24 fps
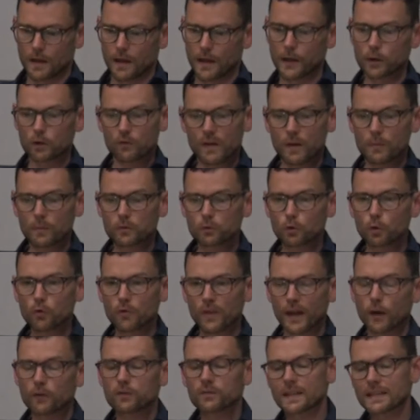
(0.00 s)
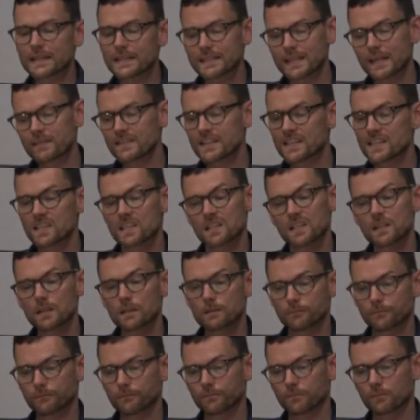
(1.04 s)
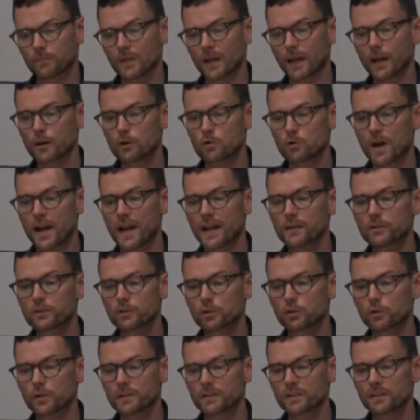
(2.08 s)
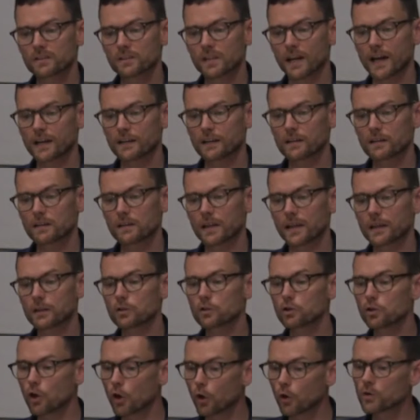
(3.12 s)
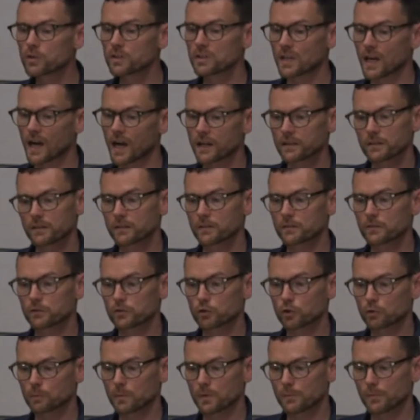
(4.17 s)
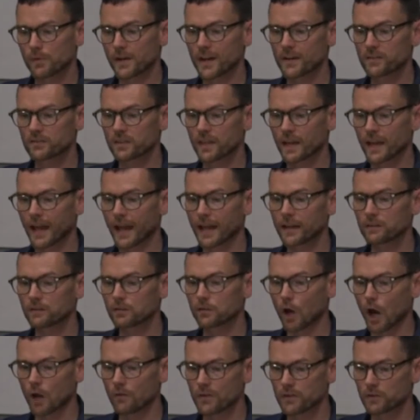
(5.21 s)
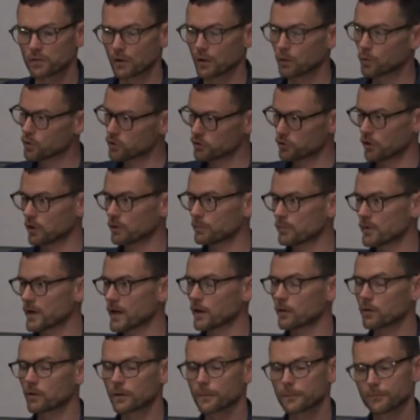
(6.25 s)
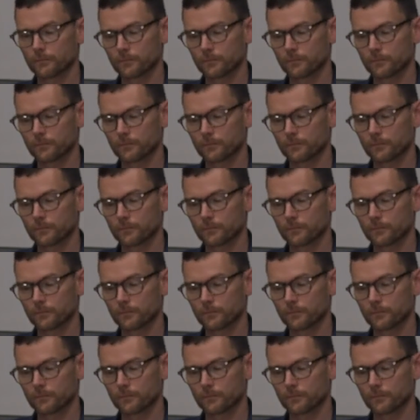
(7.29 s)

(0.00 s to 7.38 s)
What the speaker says: In November 2017, a grand jury decided that no charges should be pressed against the officer who shot Brown.